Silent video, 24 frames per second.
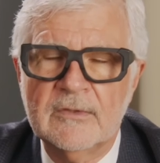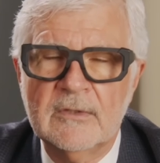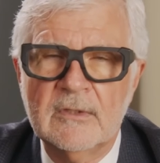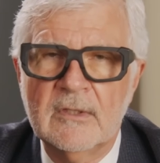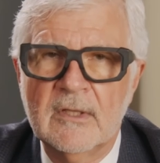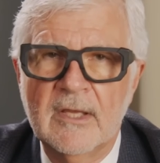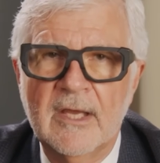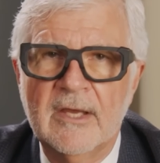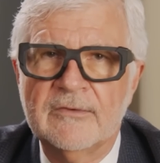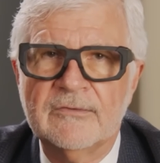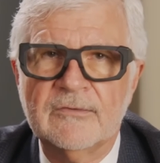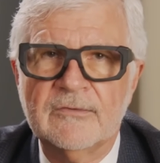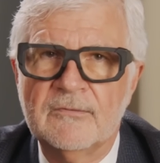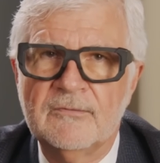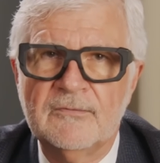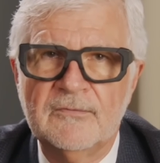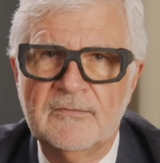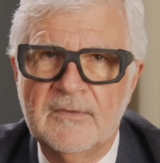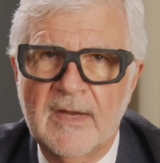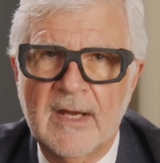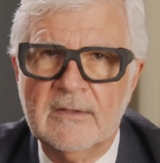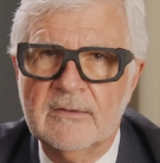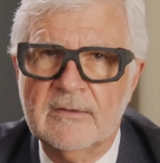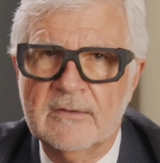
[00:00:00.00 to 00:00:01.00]
and less
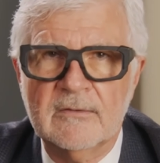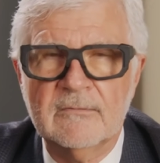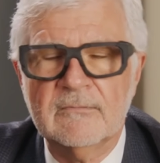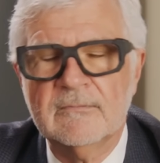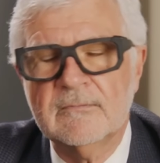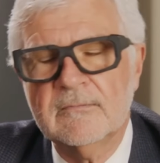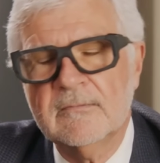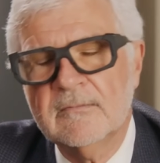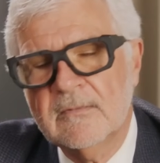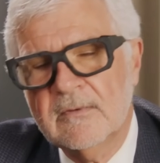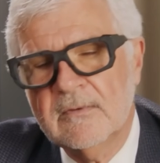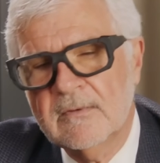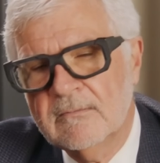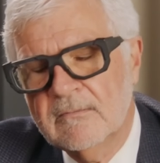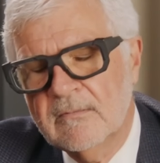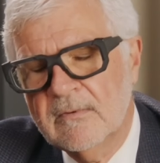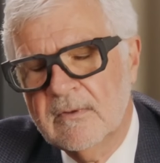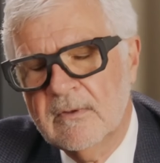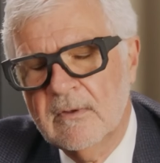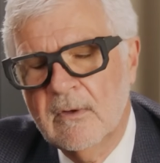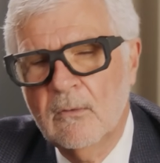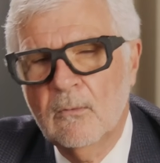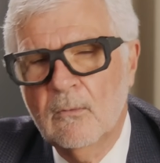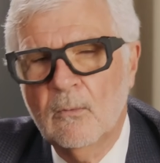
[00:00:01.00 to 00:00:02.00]
effective.
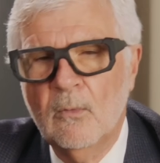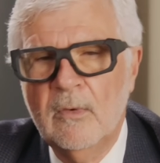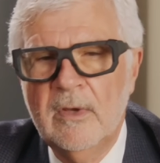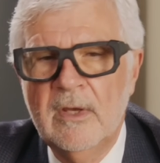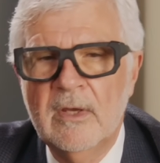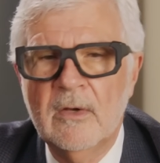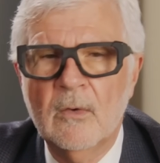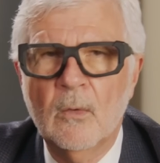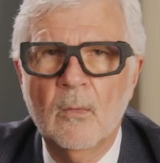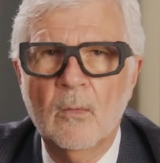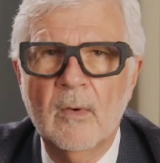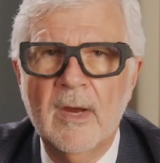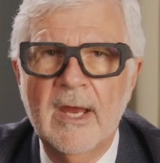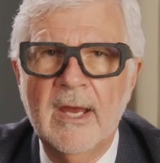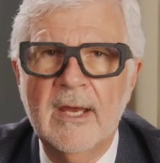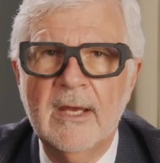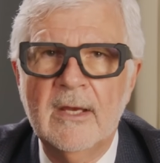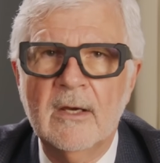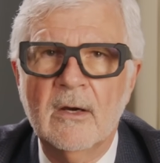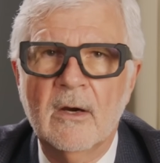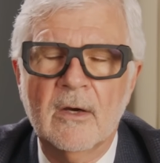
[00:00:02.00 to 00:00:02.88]
In a way,